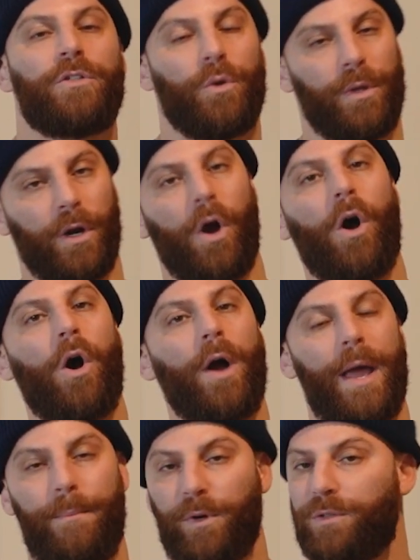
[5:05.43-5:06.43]
So
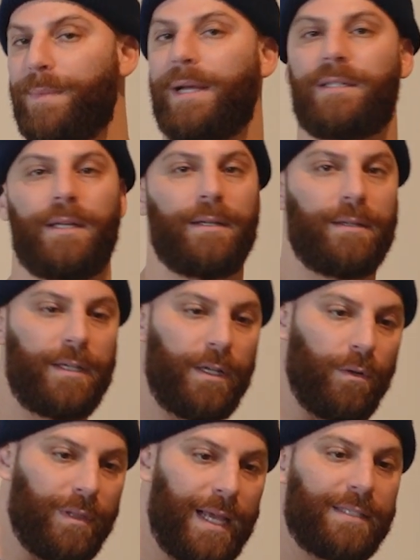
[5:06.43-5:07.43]
and which makes it,
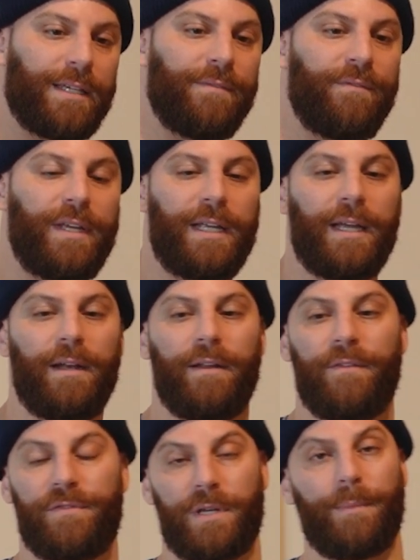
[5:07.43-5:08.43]
less
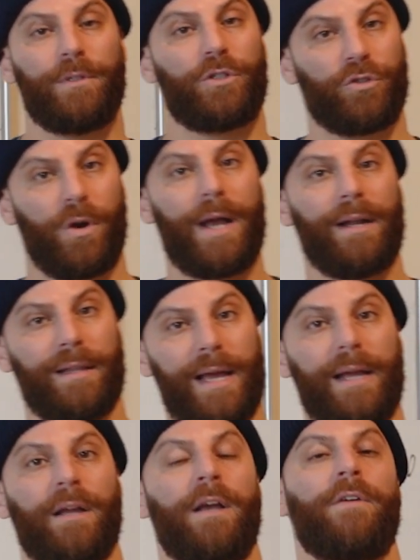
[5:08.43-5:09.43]
convenient if someone's trying to